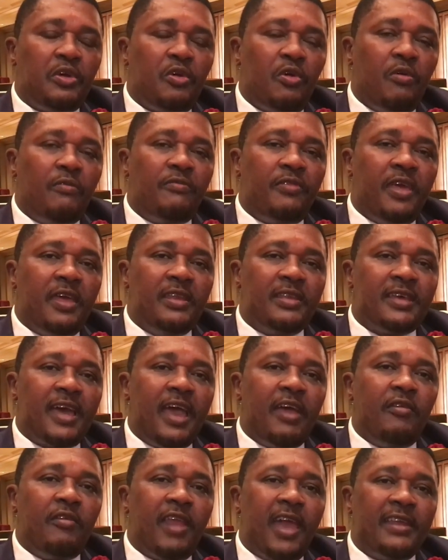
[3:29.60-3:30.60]
of the
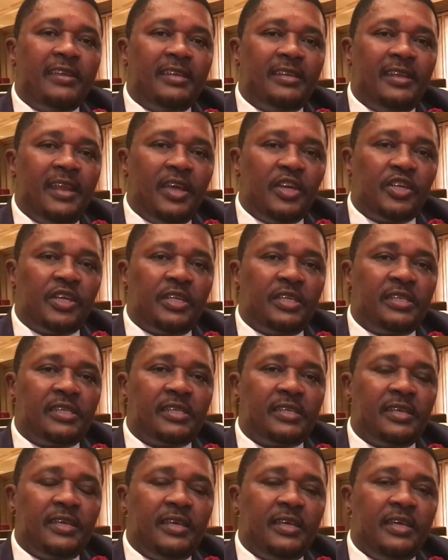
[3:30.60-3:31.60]
entire United Nations.
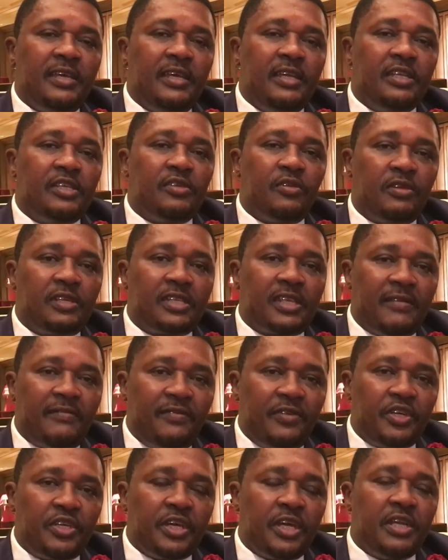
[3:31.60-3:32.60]
It is not
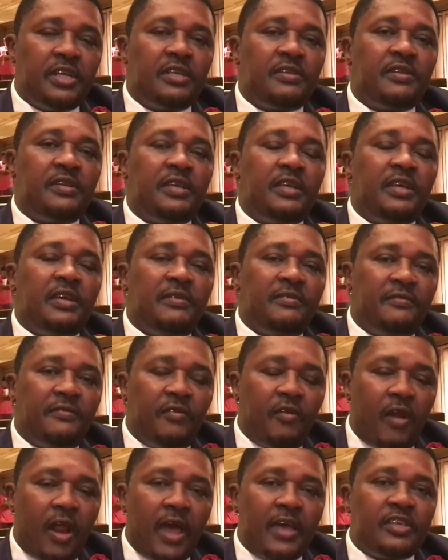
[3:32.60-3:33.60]
sufficient
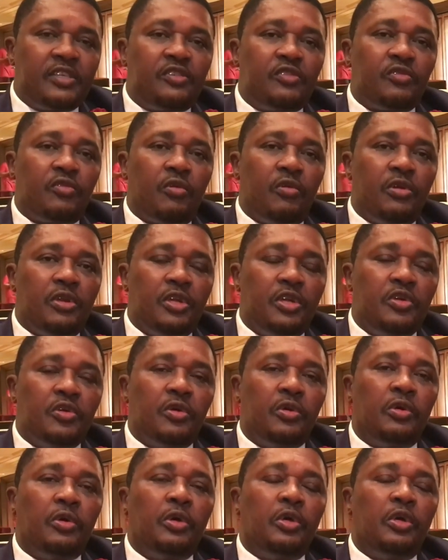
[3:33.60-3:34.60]
for us to
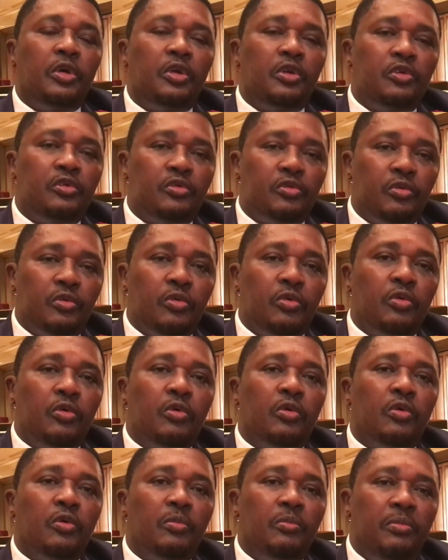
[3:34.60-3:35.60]
continue to
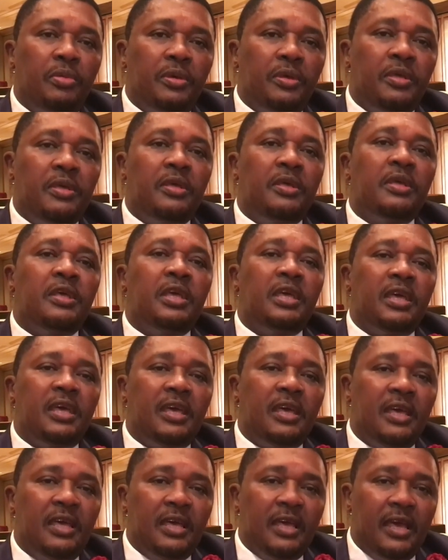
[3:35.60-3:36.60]
be
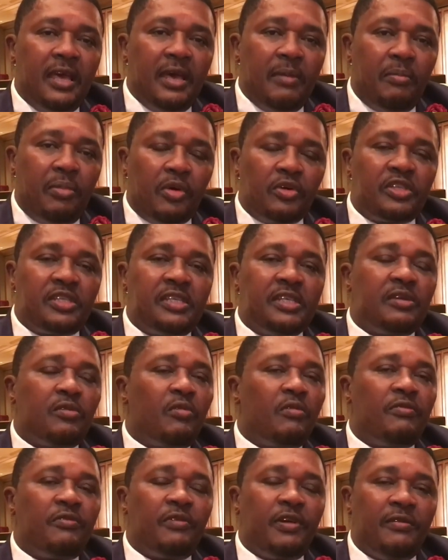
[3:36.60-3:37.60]
boasting
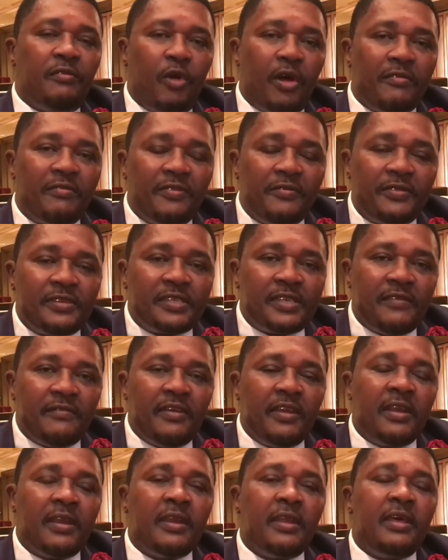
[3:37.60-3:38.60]
of
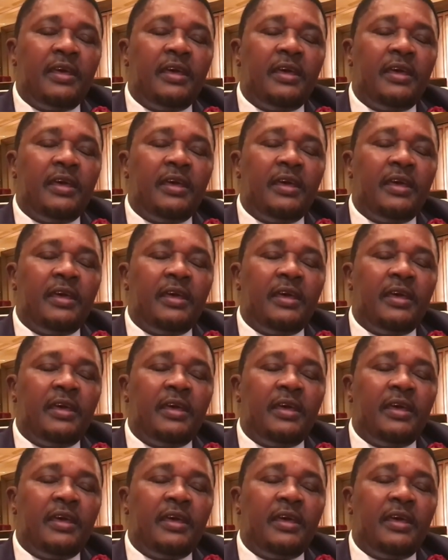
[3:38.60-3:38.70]
157